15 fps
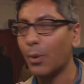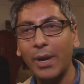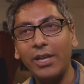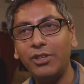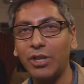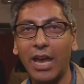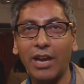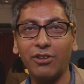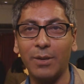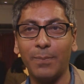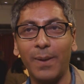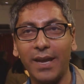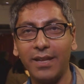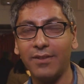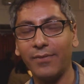The way she
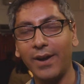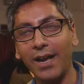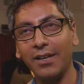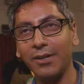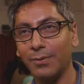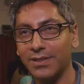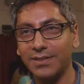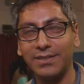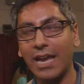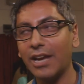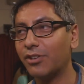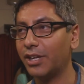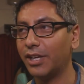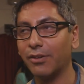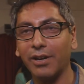actually played the violin was
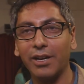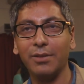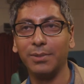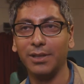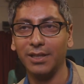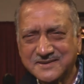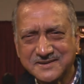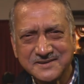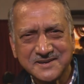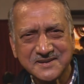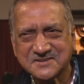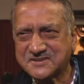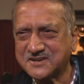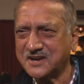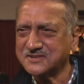actually incredible. She
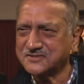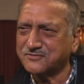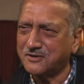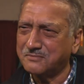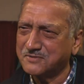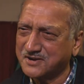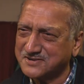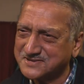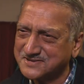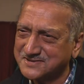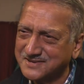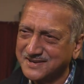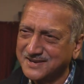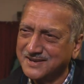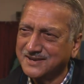just transformed us
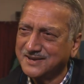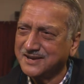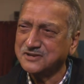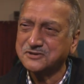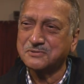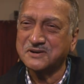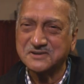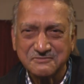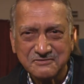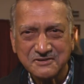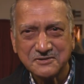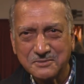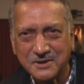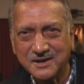into a different